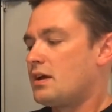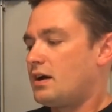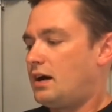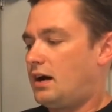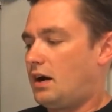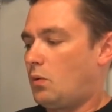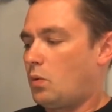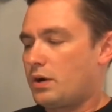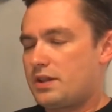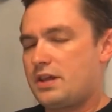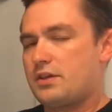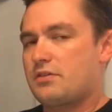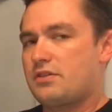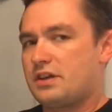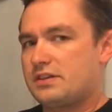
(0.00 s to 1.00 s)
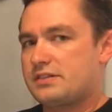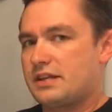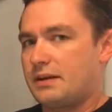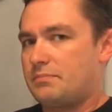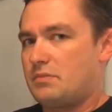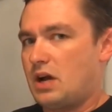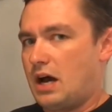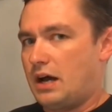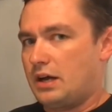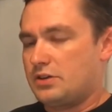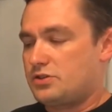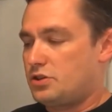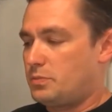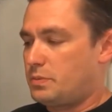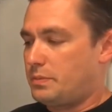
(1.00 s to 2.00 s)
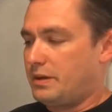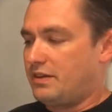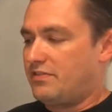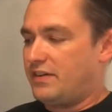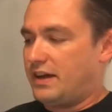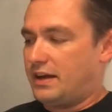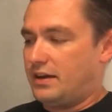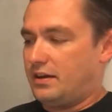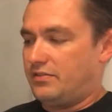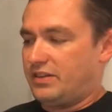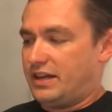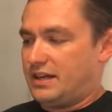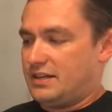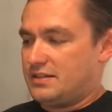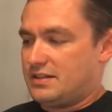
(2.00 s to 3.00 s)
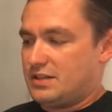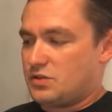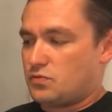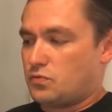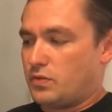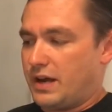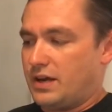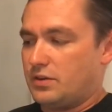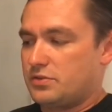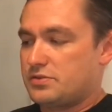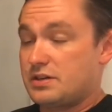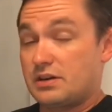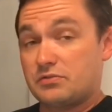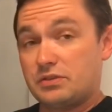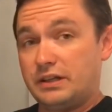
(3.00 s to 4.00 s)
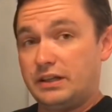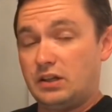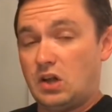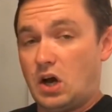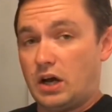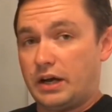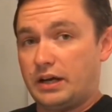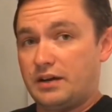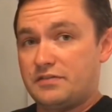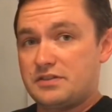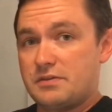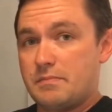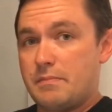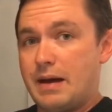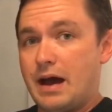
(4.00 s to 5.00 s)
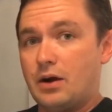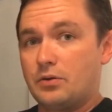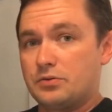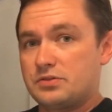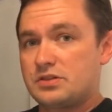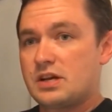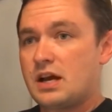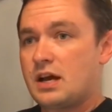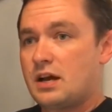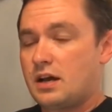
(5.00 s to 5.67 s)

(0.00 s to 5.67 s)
One of the other things that I'm not a super big fan of is this rail's not really long enough to mount